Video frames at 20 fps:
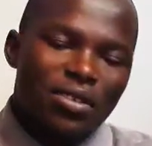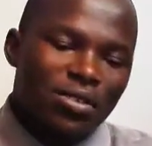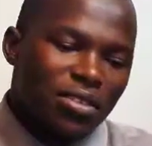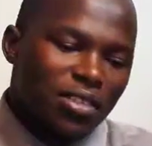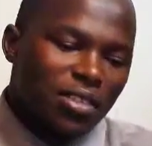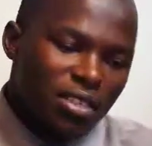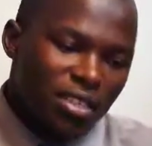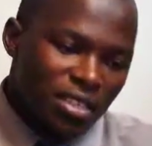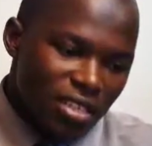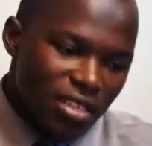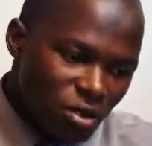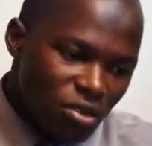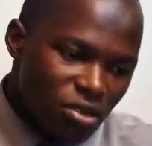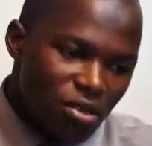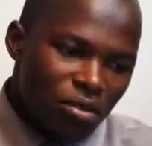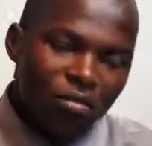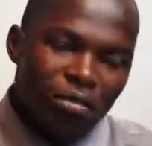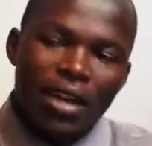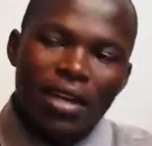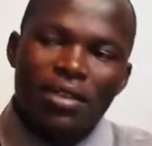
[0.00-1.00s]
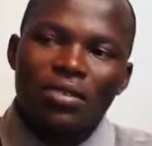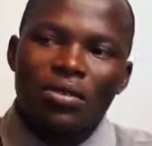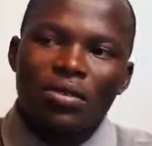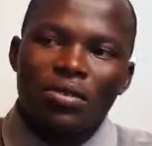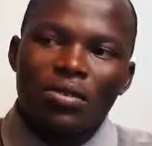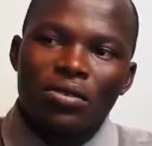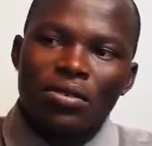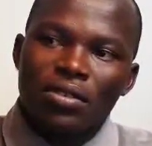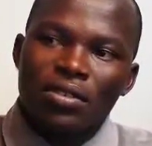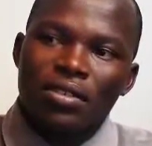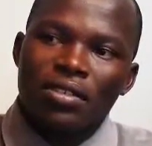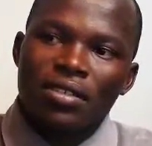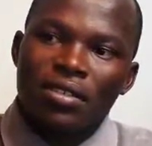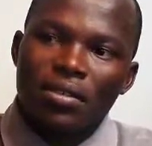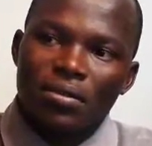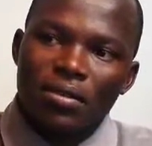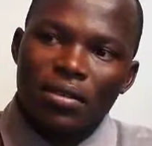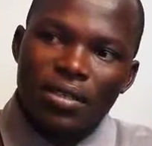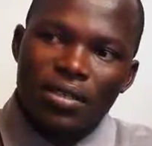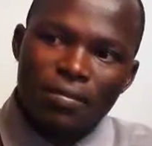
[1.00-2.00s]
to see how your blood glucose is
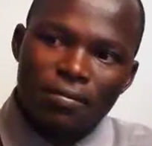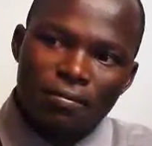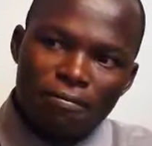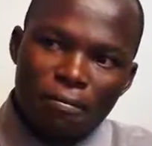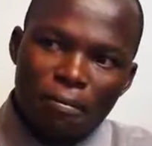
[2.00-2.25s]
doing.